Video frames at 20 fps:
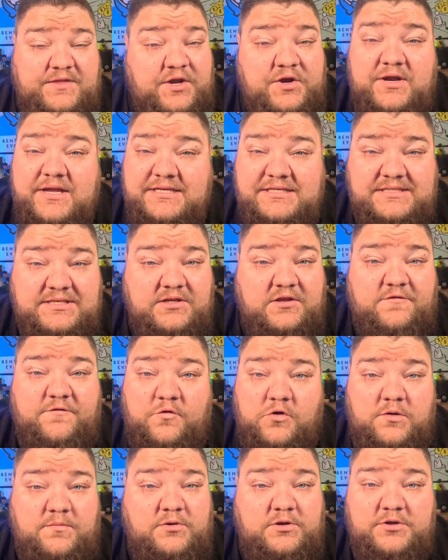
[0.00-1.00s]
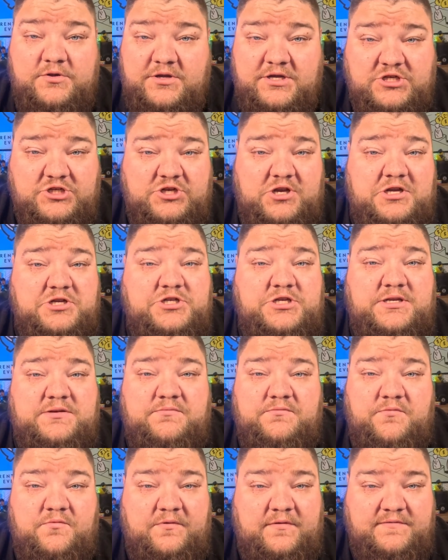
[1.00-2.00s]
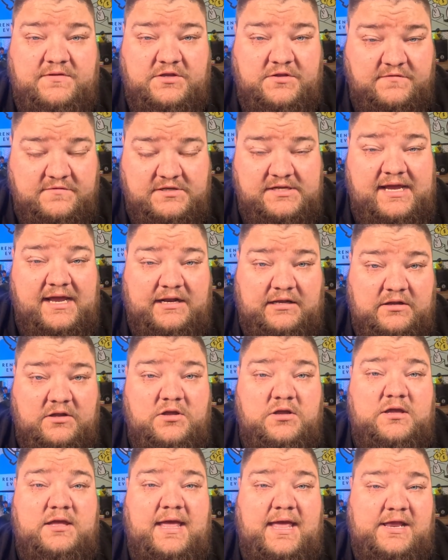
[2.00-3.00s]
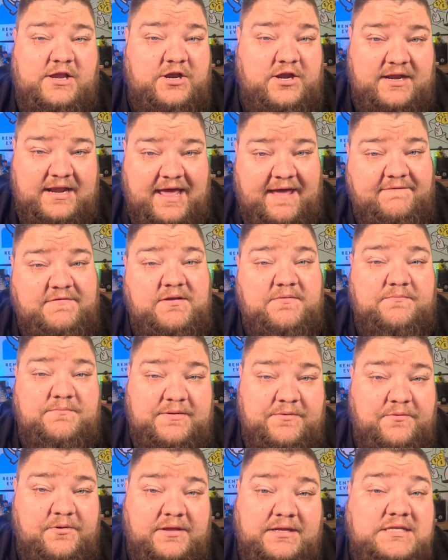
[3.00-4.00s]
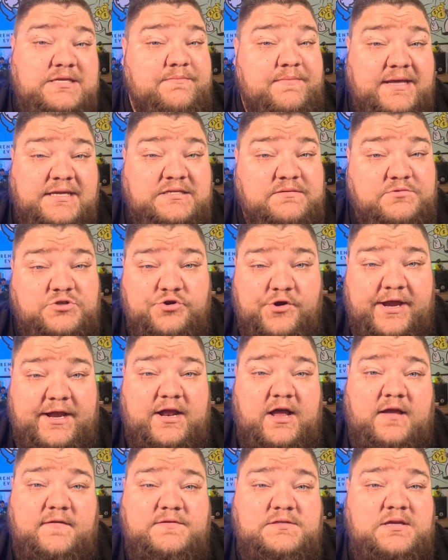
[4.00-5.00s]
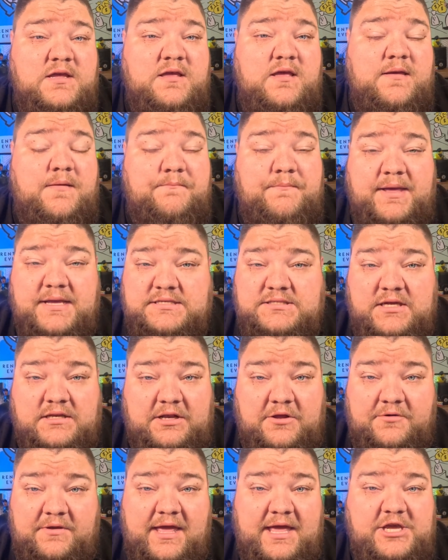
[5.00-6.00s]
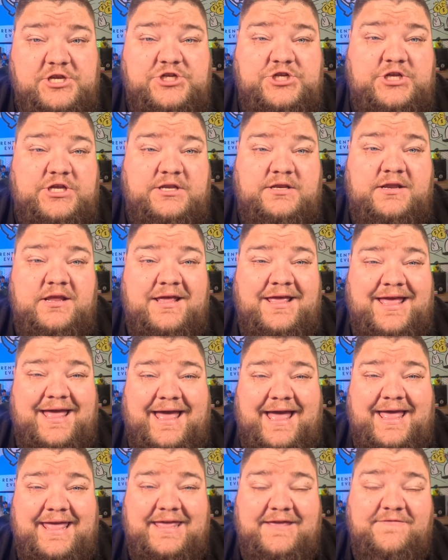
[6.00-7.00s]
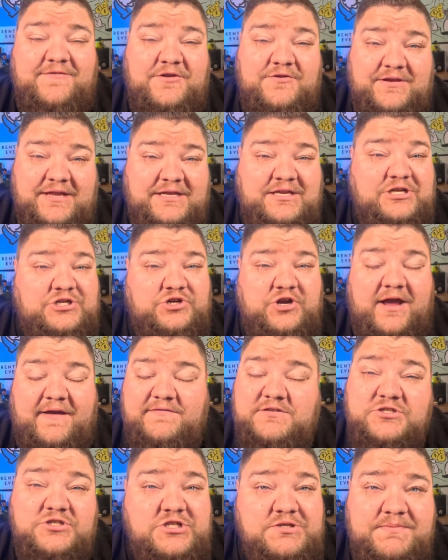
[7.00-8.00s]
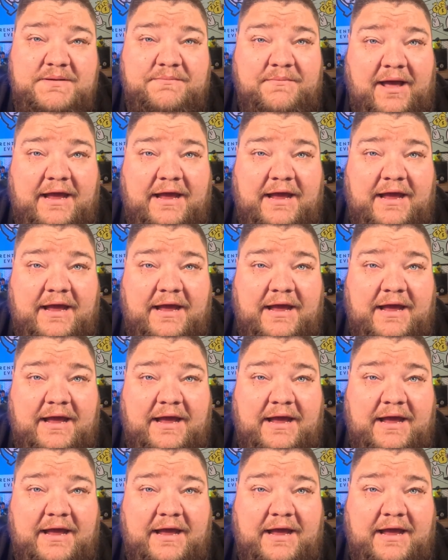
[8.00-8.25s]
There is still affordable new construction. We, you just got to look and you're going to have to be willing to make some trade offs based on location uh, if you need to drive. So just be